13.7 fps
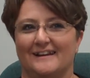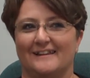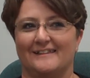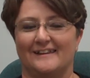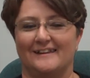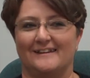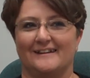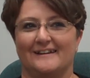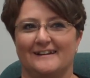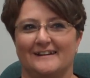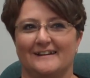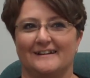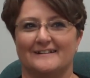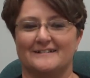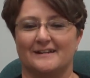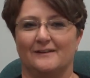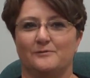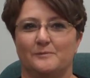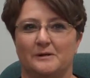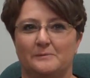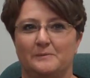I think, aside
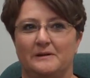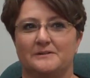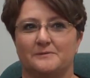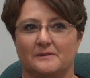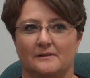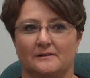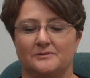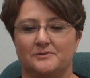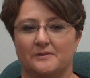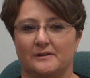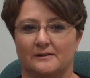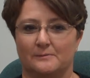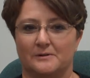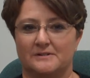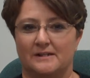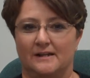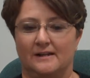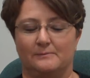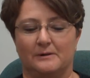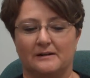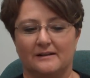from on a beach with a little drink and a
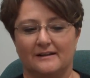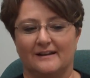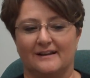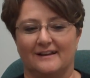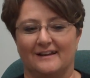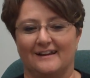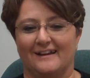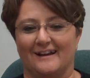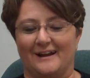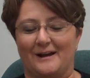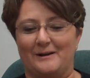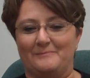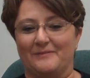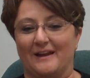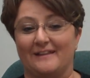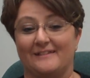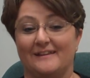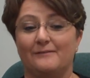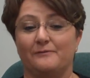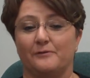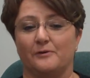martini, but I
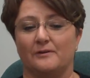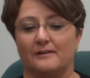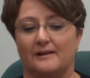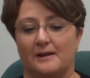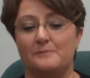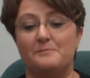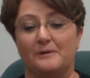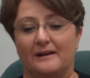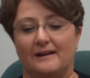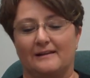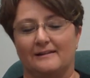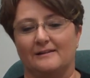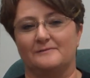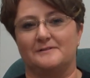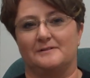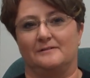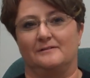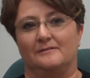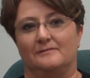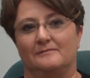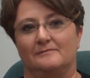think for the company, I'd love
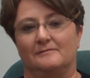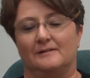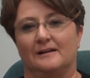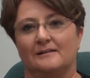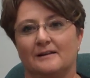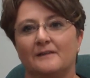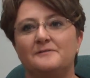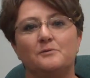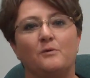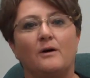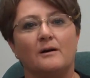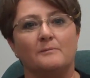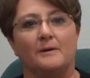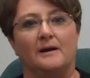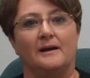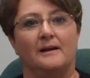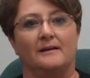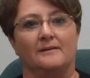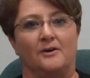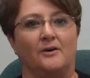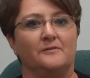to walk by
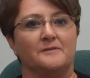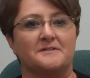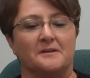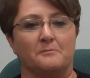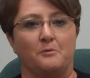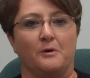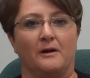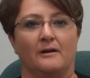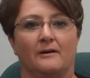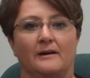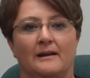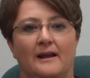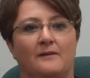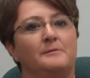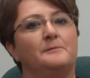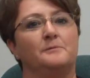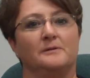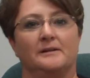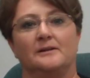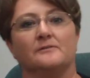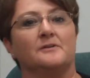an office somewhere and have
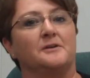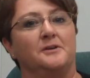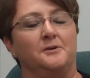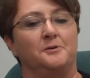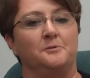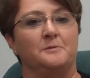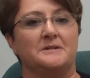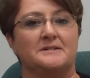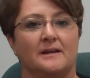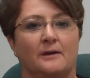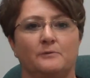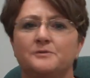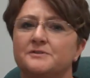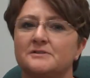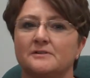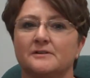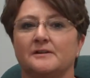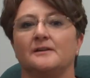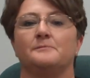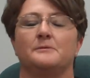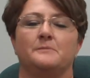people lean over the cube and say, "Well, just
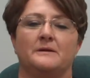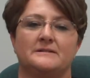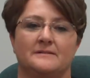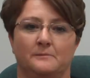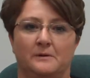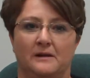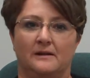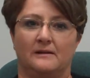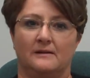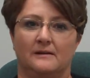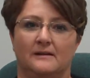look it up at PetsMD."